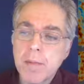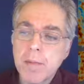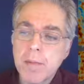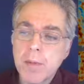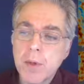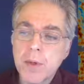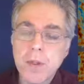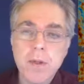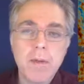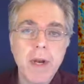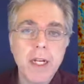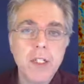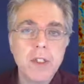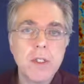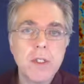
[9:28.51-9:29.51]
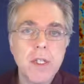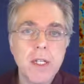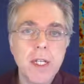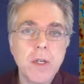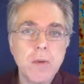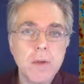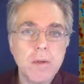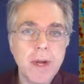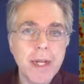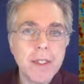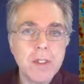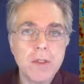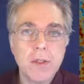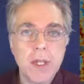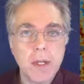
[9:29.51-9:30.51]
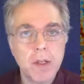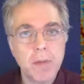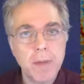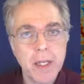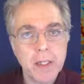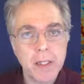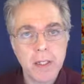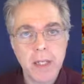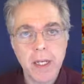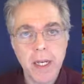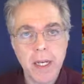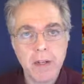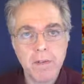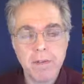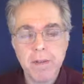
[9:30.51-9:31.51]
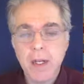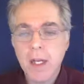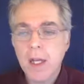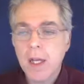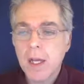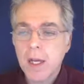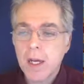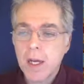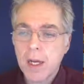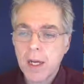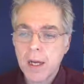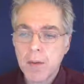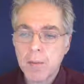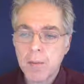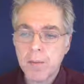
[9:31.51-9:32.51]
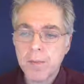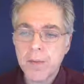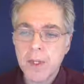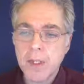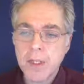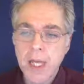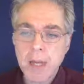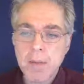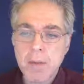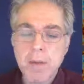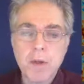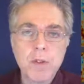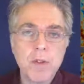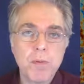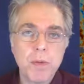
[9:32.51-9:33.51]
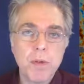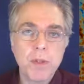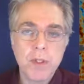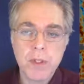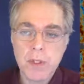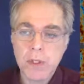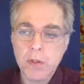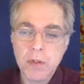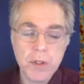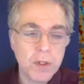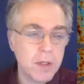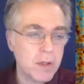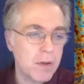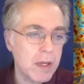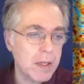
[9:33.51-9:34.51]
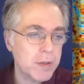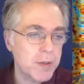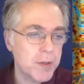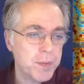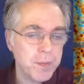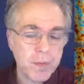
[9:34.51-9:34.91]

both direction and equal rates, so that you basically have the same amount of protons and neutrons around.